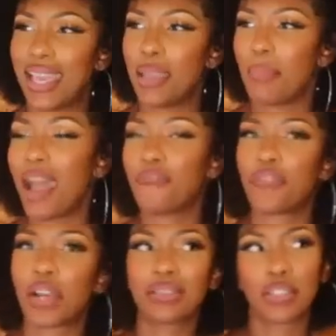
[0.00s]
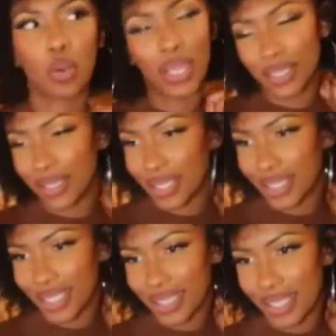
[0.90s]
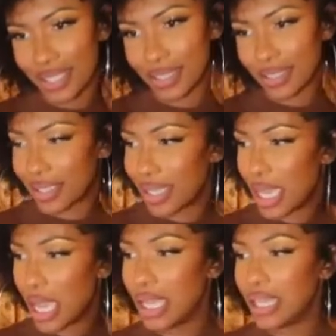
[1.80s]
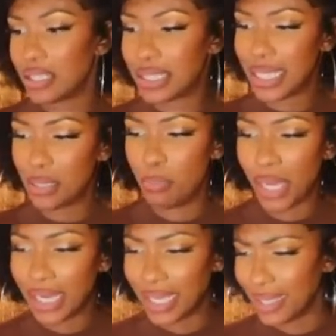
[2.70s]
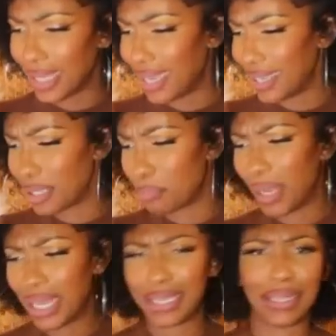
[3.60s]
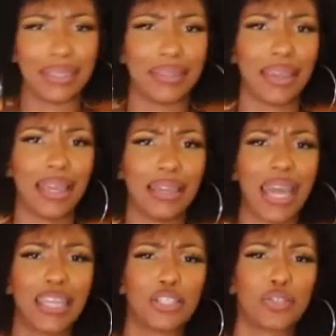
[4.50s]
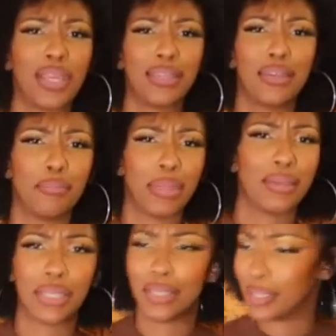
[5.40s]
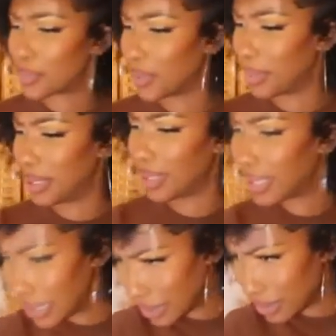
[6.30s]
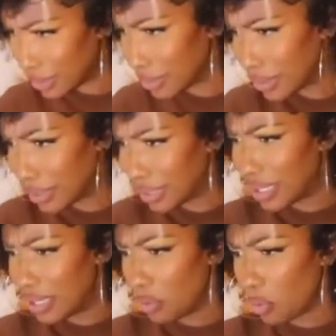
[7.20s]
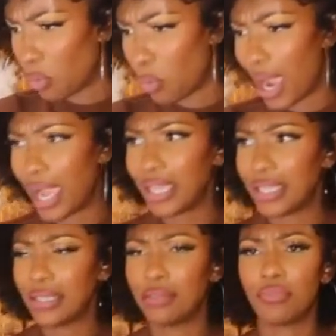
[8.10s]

my first question to this is Did Buddy, like, Buddy, how, how did you end up marrying this woman? Like, why?